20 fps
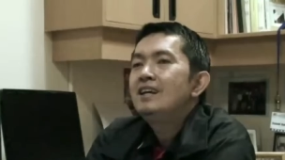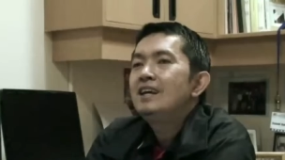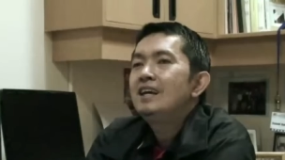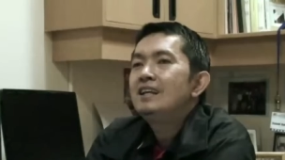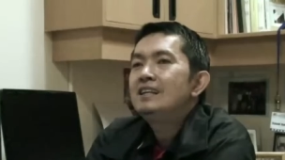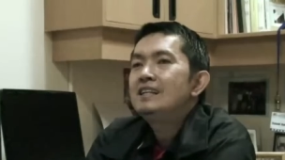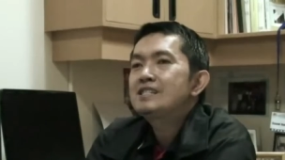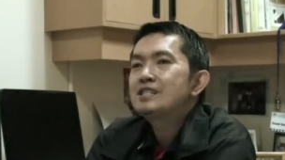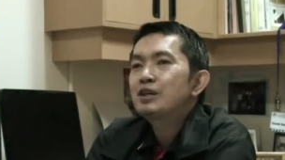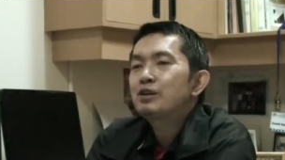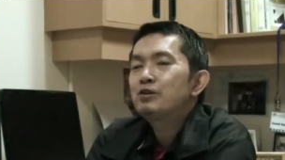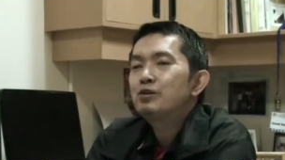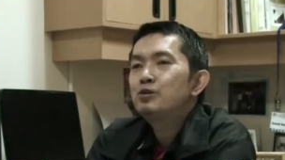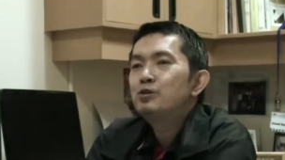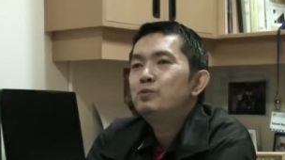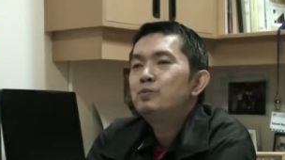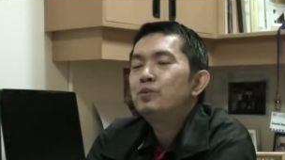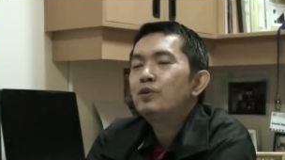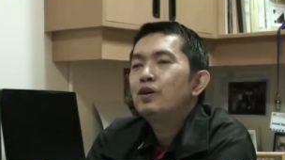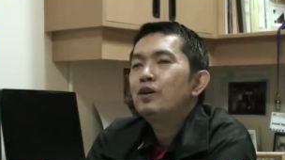And it's a
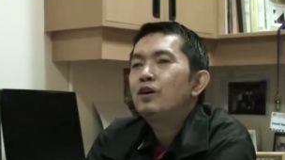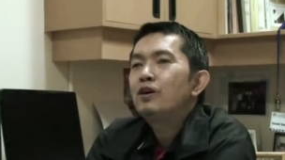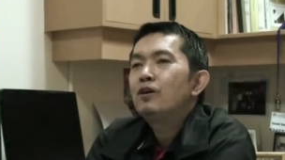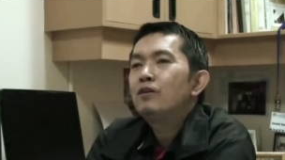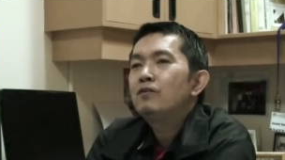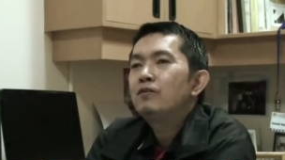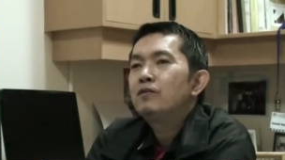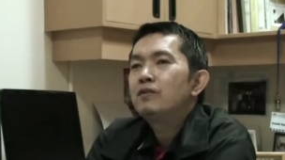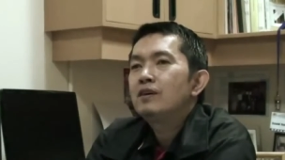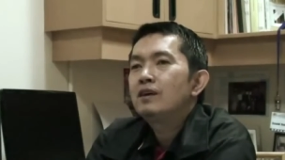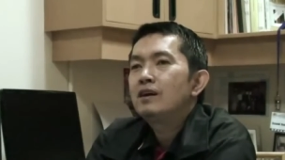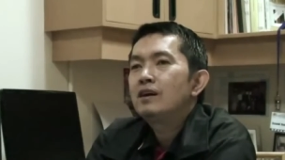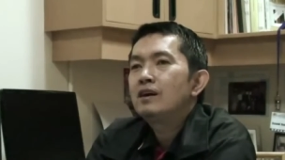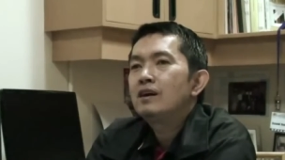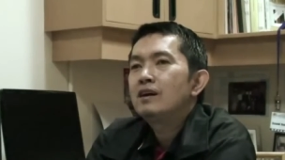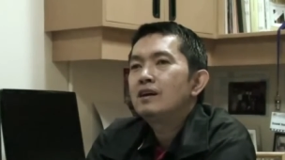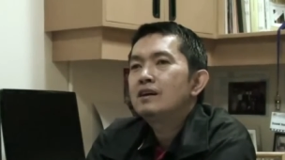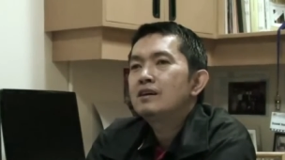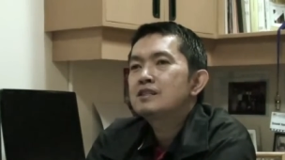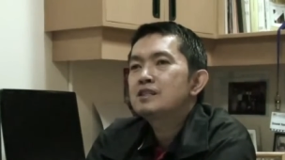group of
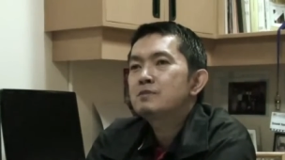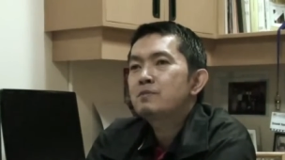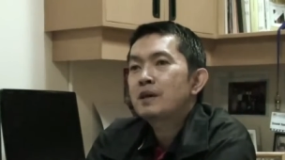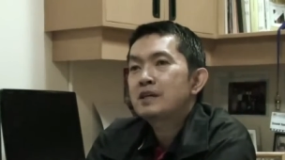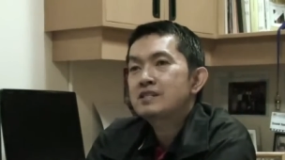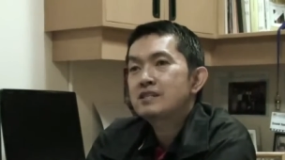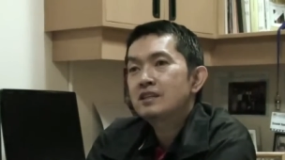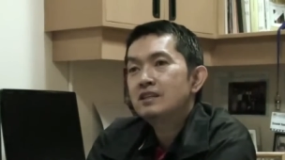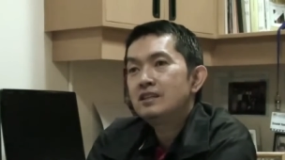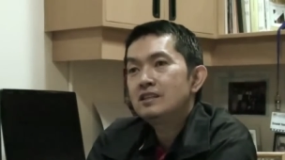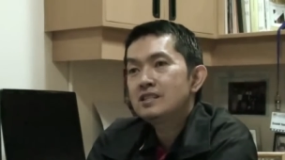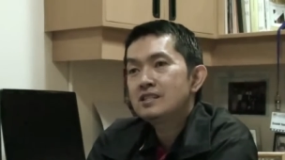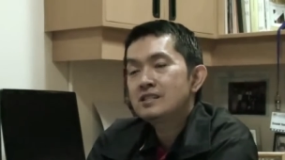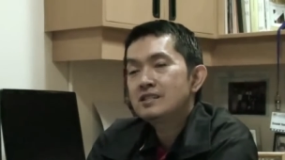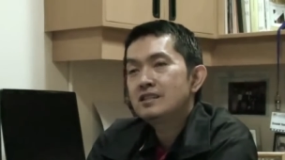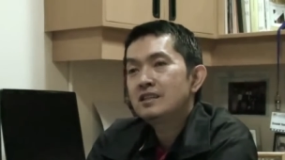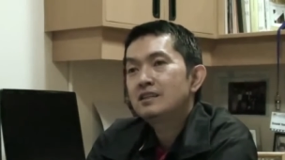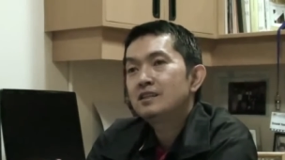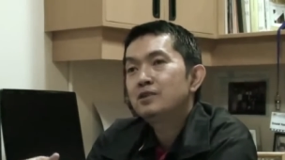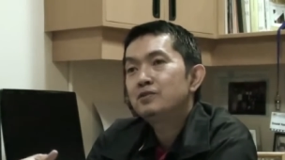
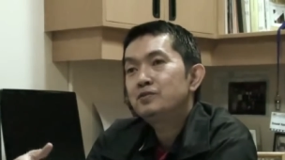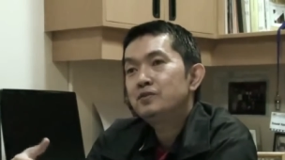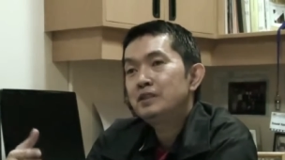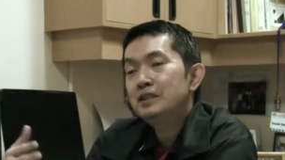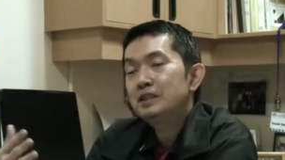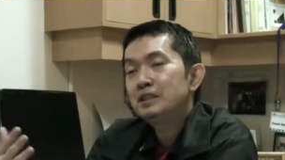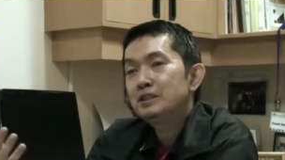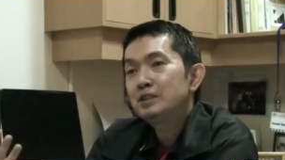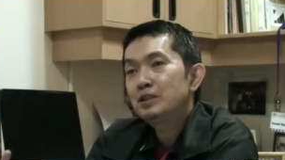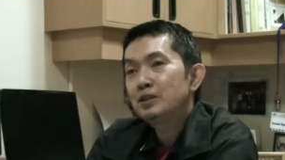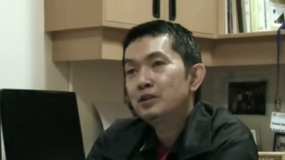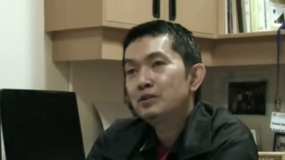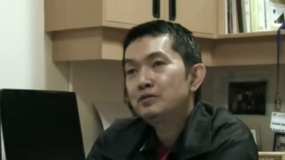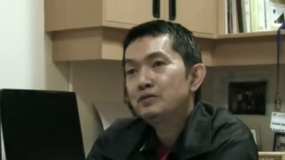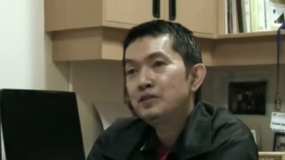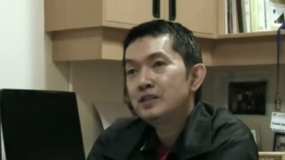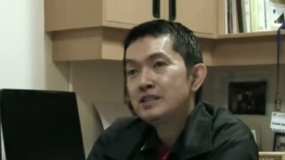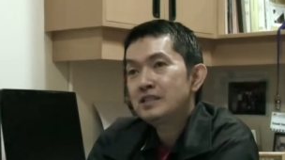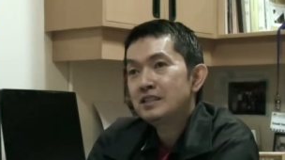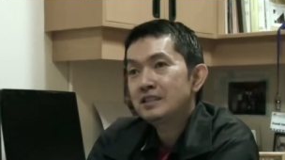specialists in the field of
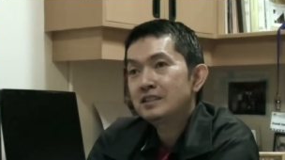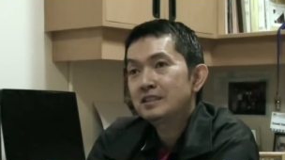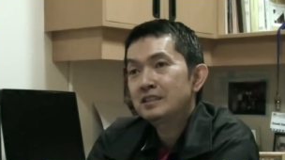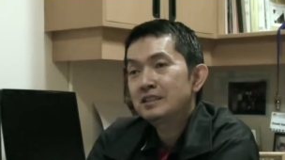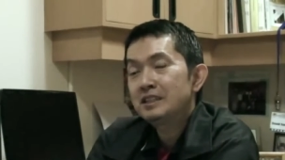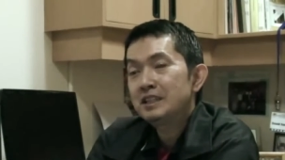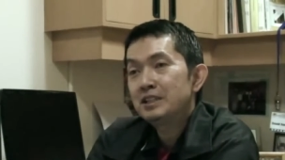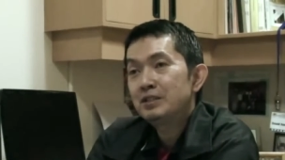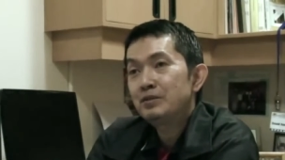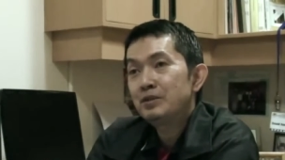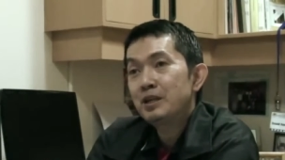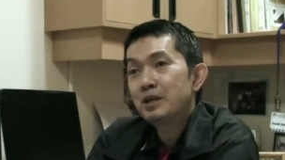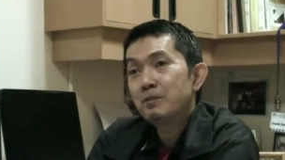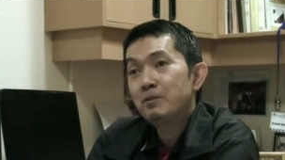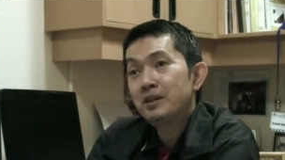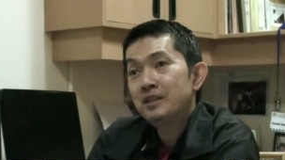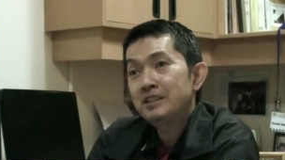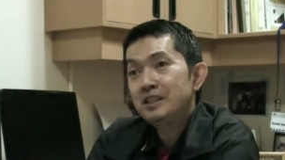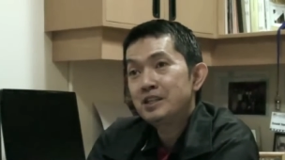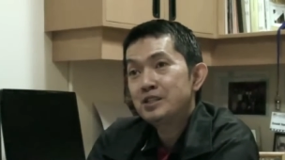physical and
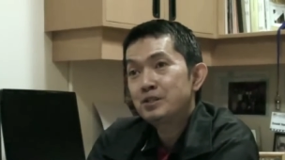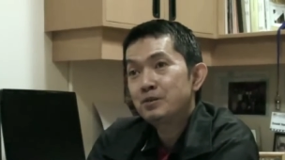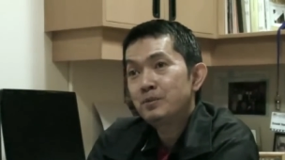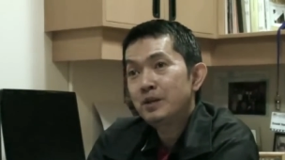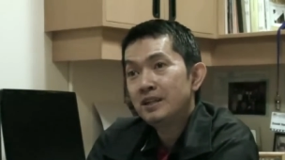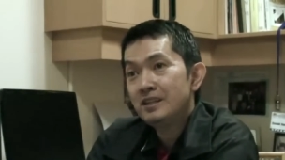rehabilitation